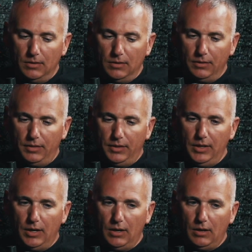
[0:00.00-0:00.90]

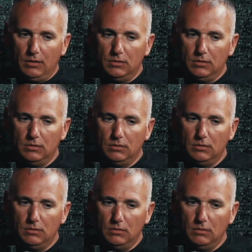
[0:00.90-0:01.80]

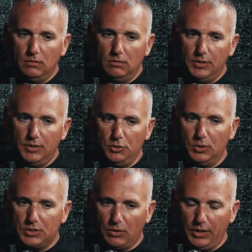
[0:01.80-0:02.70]
his new
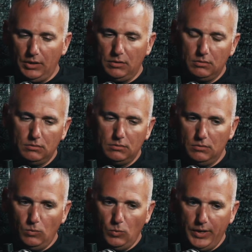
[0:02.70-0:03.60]
attorney
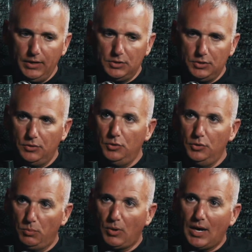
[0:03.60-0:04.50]
went into the new
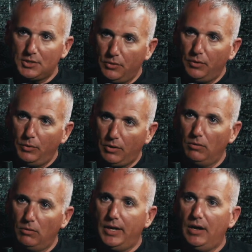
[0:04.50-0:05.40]
prosecutor that we
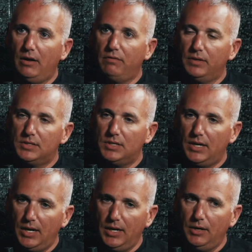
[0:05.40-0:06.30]
currently have and said,
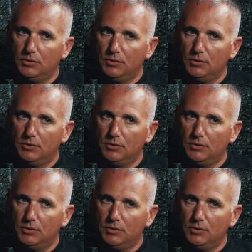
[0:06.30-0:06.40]
hey,